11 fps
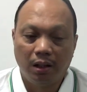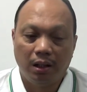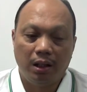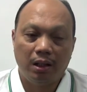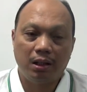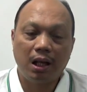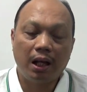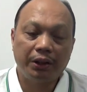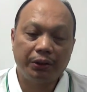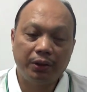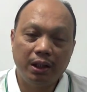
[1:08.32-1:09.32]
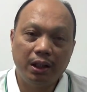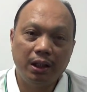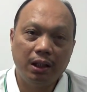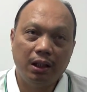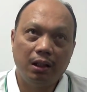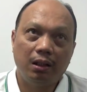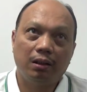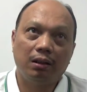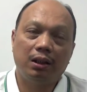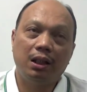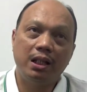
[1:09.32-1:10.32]
it's actually
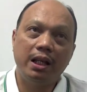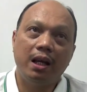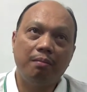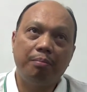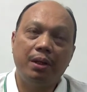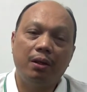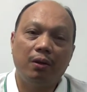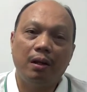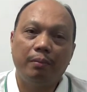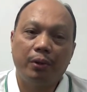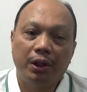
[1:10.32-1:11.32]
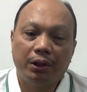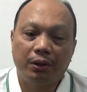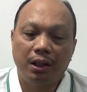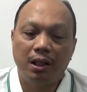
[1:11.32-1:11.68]
CCNP collaboration.